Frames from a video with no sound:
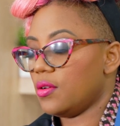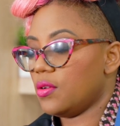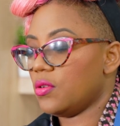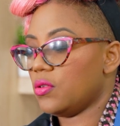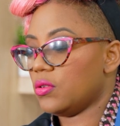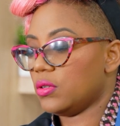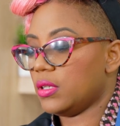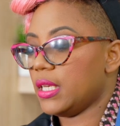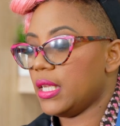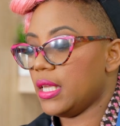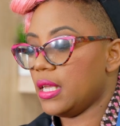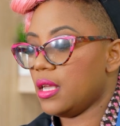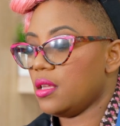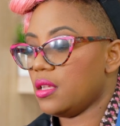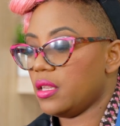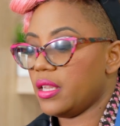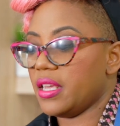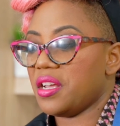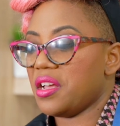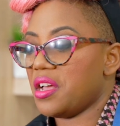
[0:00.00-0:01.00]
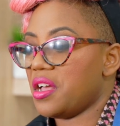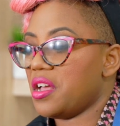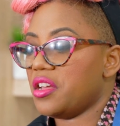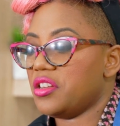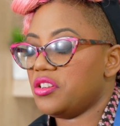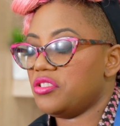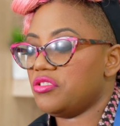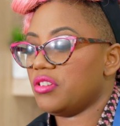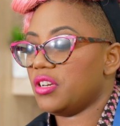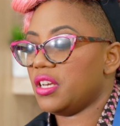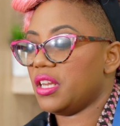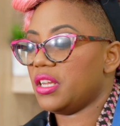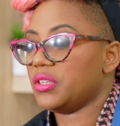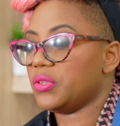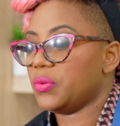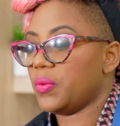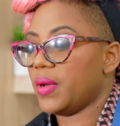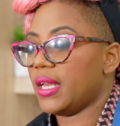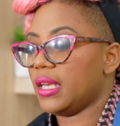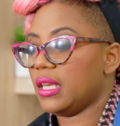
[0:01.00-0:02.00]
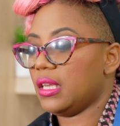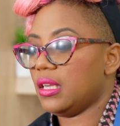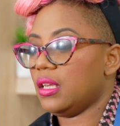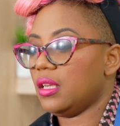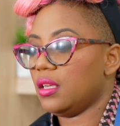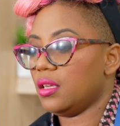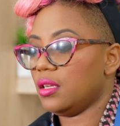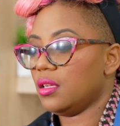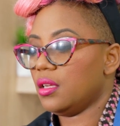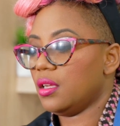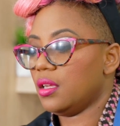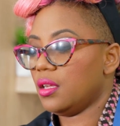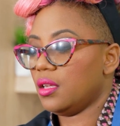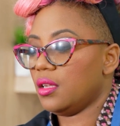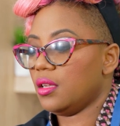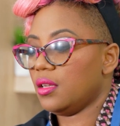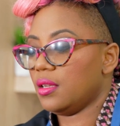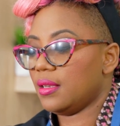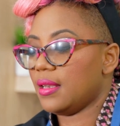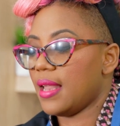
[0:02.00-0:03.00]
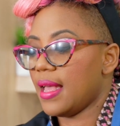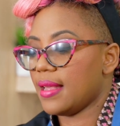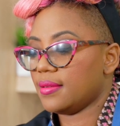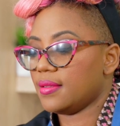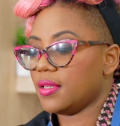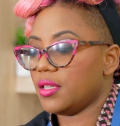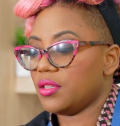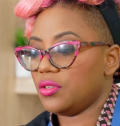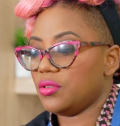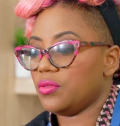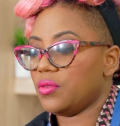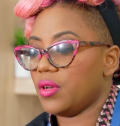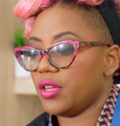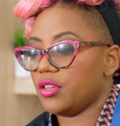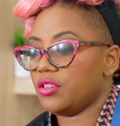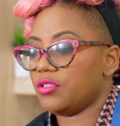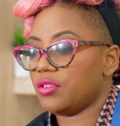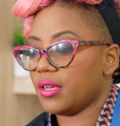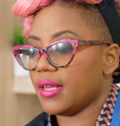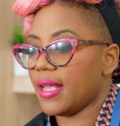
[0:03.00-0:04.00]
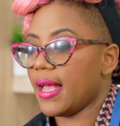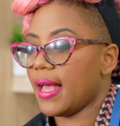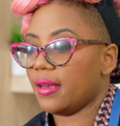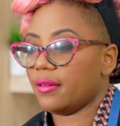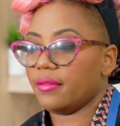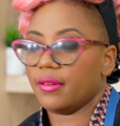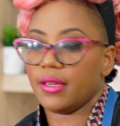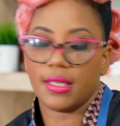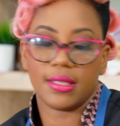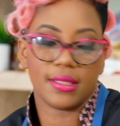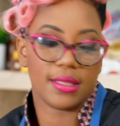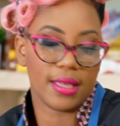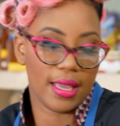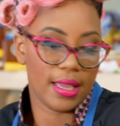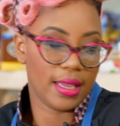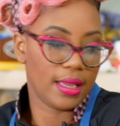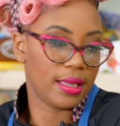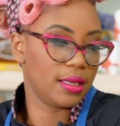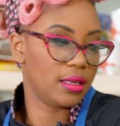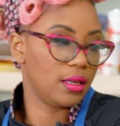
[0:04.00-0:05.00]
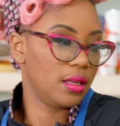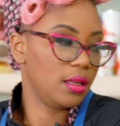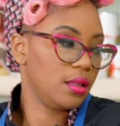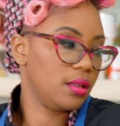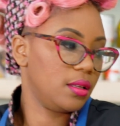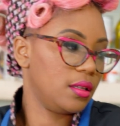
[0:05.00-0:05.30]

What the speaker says: Only like 120, less than 200 calories in